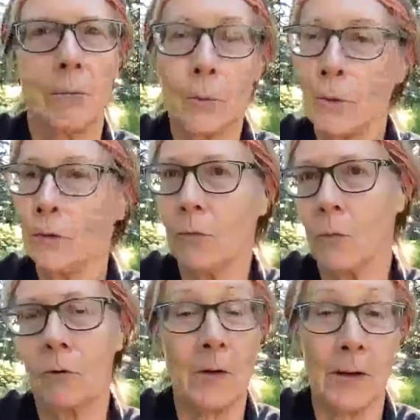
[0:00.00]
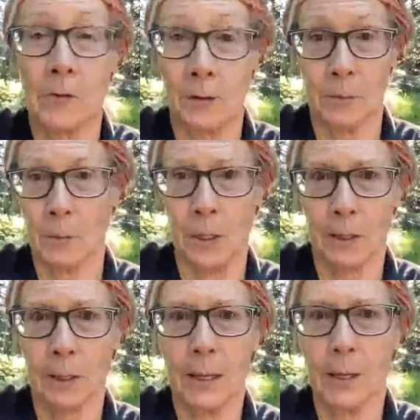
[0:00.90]
three, four, five times a week.
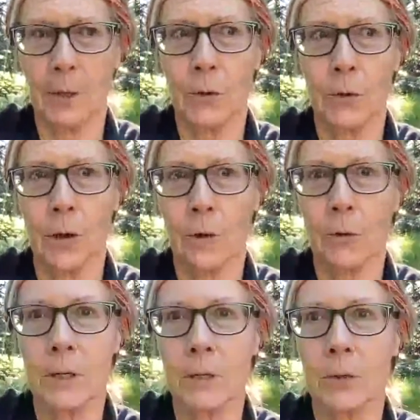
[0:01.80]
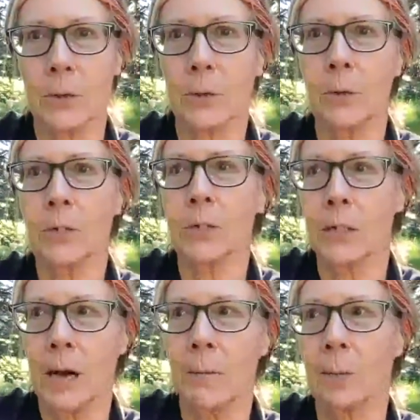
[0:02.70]
Like you're not going to
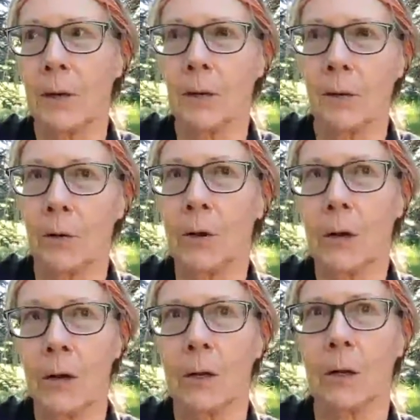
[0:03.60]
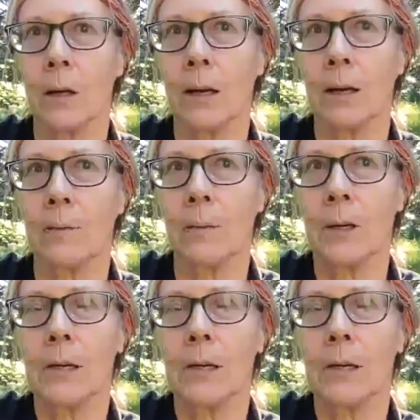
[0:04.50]
stop and you're not going to, um,